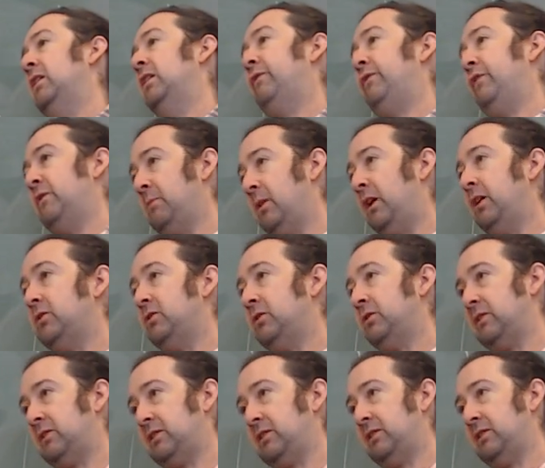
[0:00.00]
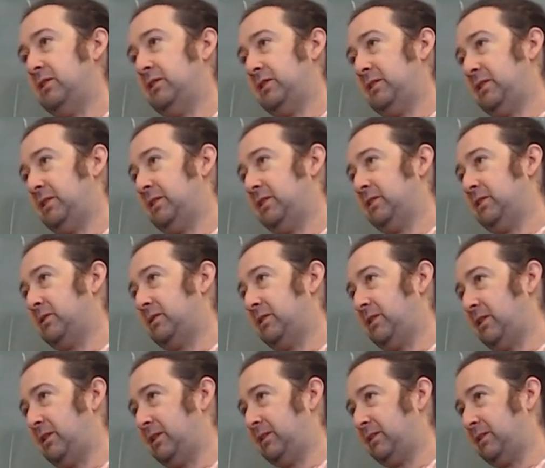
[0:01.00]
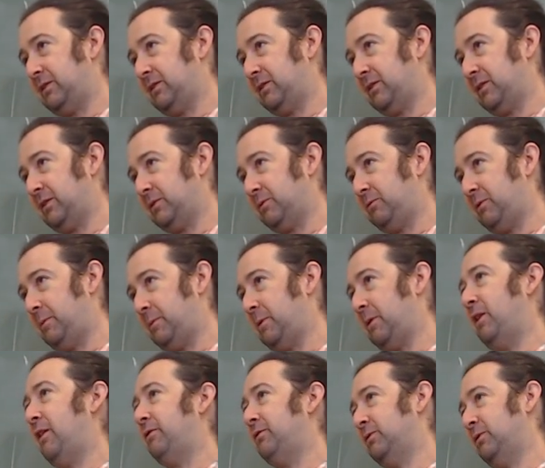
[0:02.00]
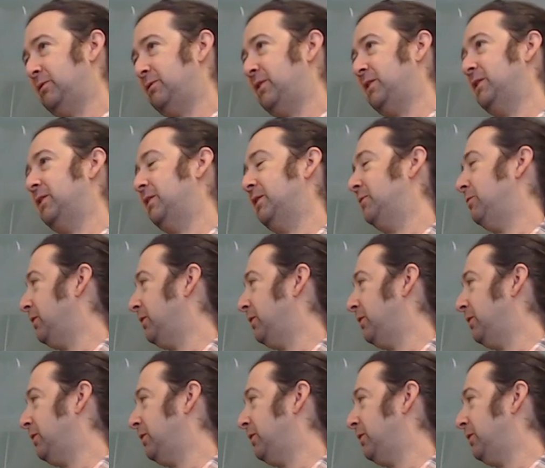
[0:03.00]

If in modulus this thing is like is, is whipping off to infinity,